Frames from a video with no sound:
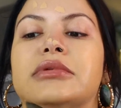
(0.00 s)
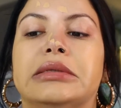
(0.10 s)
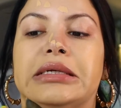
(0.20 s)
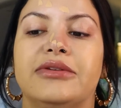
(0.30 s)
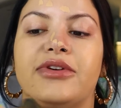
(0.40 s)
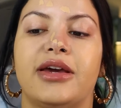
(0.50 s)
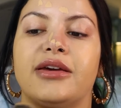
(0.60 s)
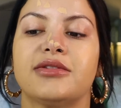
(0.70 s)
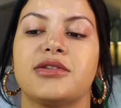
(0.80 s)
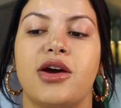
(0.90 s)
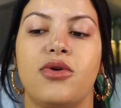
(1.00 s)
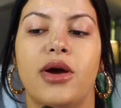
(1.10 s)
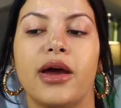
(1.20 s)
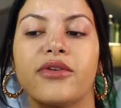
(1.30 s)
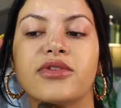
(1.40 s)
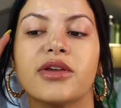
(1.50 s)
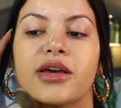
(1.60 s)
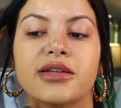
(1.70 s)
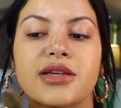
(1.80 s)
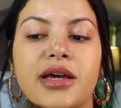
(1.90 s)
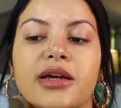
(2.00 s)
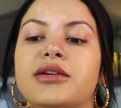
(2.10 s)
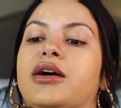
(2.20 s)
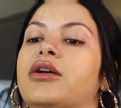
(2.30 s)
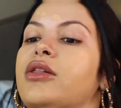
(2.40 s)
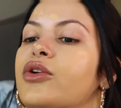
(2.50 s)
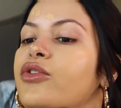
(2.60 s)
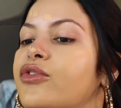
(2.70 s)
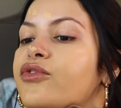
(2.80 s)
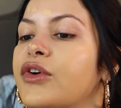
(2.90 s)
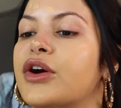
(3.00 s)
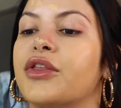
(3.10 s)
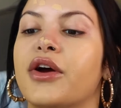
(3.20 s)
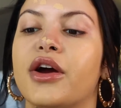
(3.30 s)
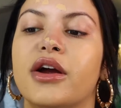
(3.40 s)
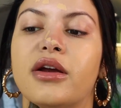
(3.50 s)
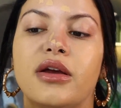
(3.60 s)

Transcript: leaving, so I have to like take it down a little further